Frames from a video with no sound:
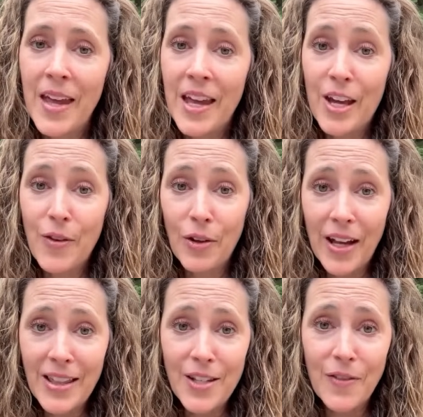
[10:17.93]
If you
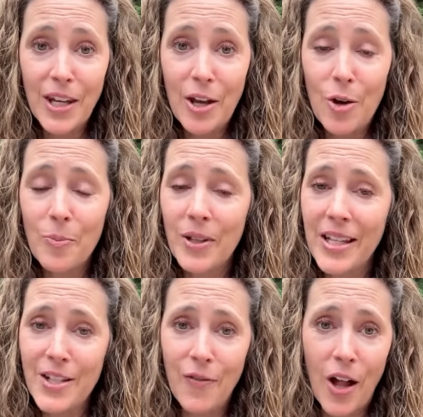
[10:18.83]
like this video,
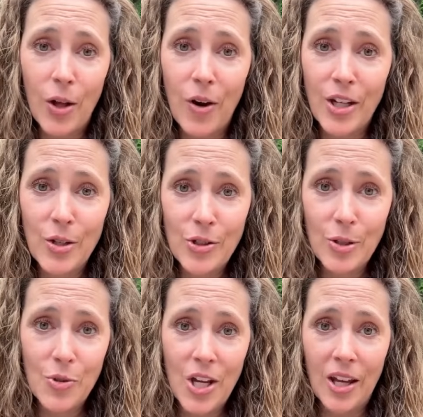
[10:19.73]
please follow our YouTube
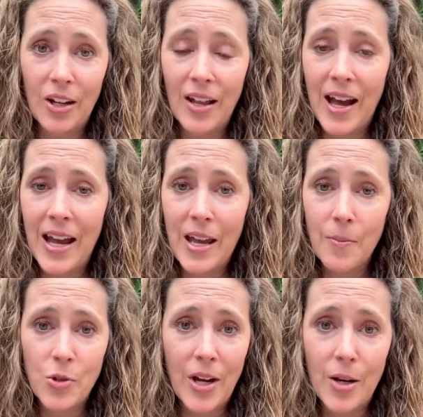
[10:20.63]
channel. I
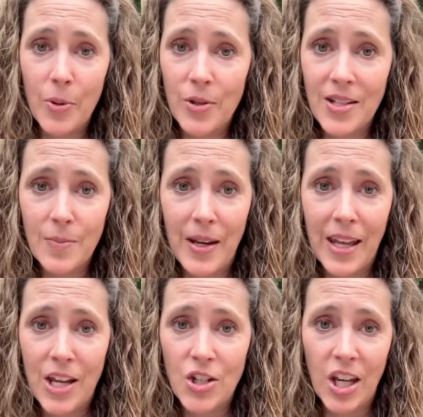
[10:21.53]
try to post as many
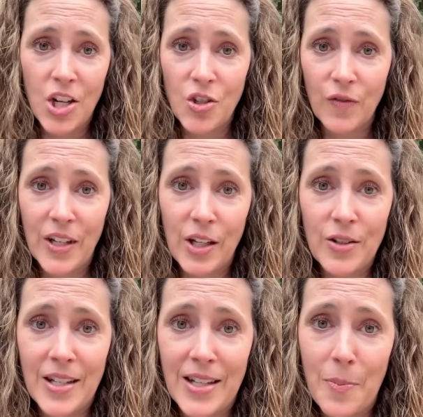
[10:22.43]
educational videos
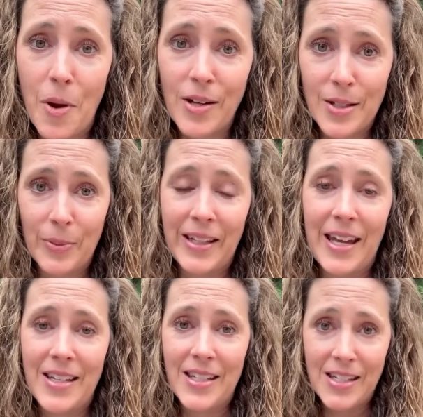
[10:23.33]
as I possibly
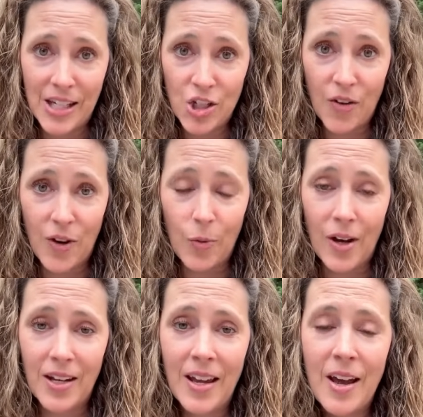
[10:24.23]
can to teach
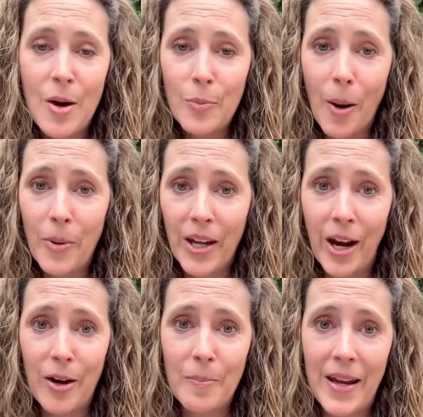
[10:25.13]
everyone proper
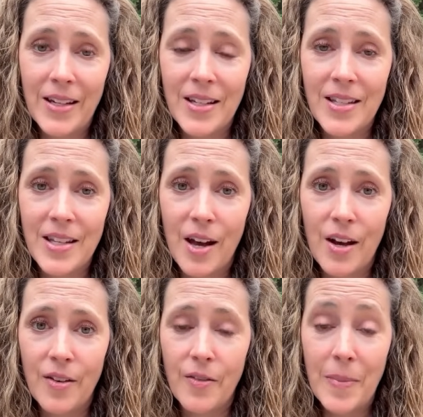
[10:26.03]
care and maintenance
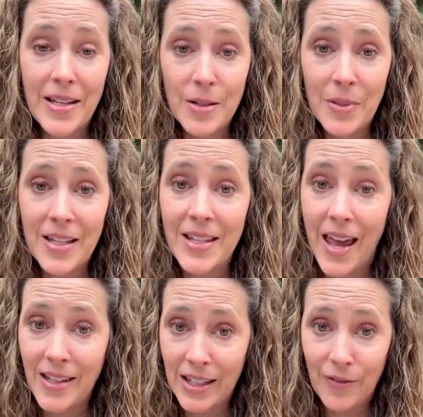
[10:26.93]
of mason bees
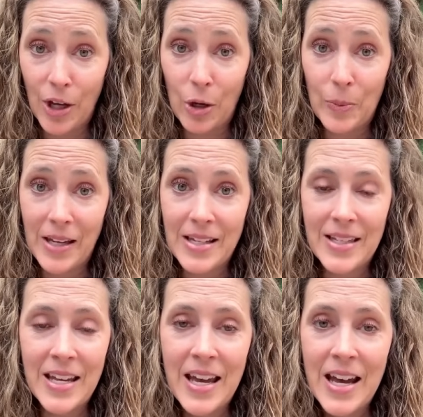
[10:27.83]
and leafcutter bees.
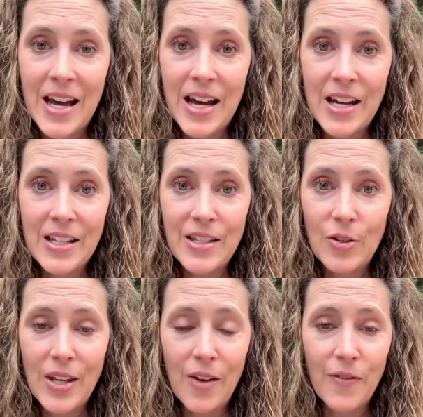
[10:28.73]
So
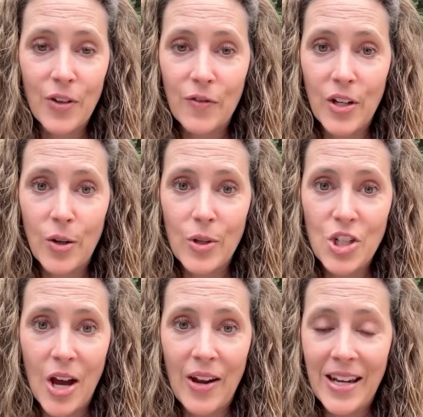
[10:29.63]
yeah, feel free to reach
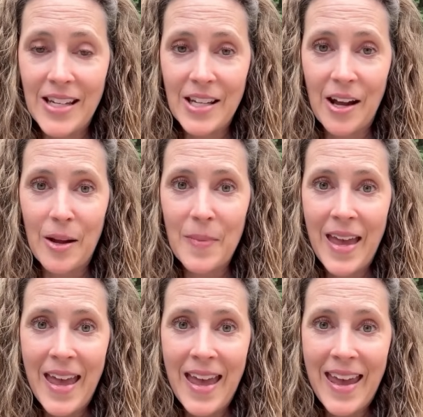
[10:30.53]
out anytime,
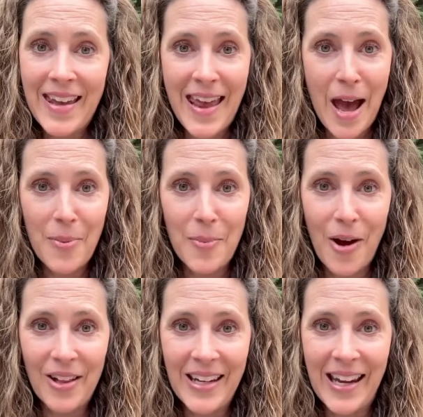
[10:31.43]
and happy
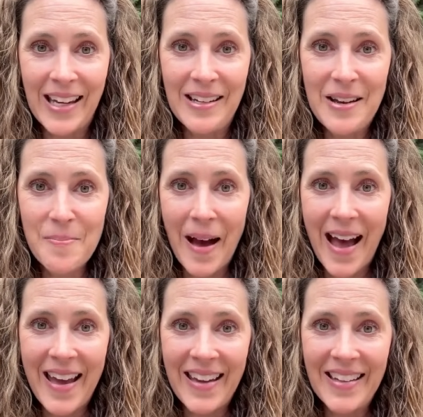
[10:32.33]
pollinating.
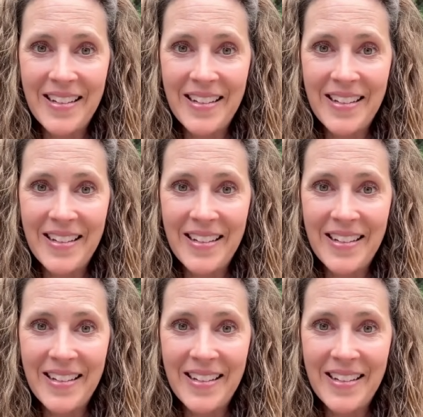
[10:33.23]
Bye.